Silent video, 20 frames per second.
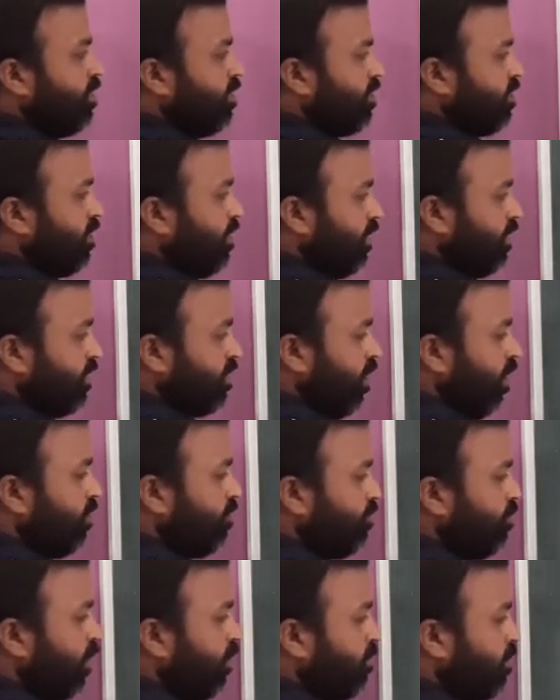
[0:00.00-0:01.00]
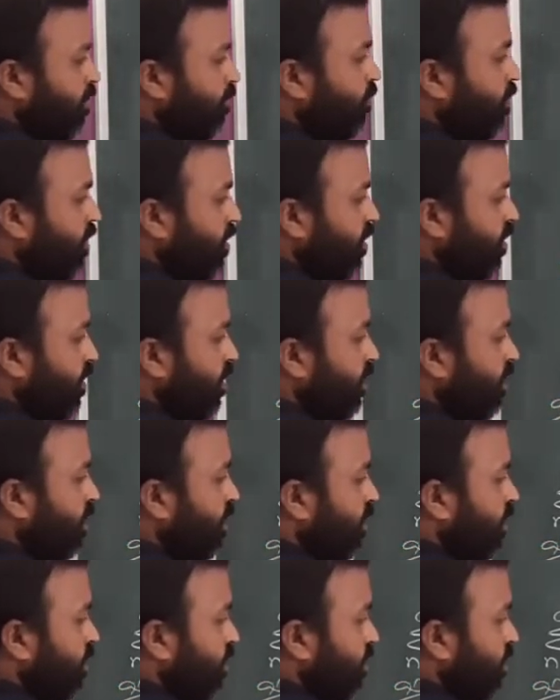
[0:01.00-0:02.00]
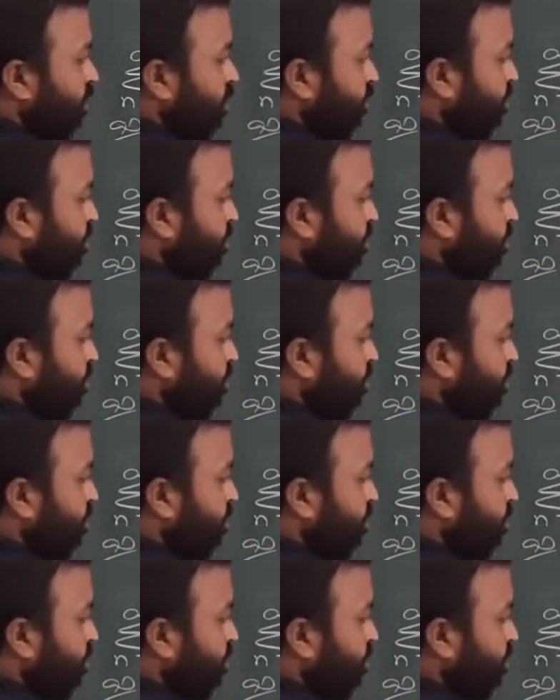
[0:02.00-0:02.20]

the jet transform definition,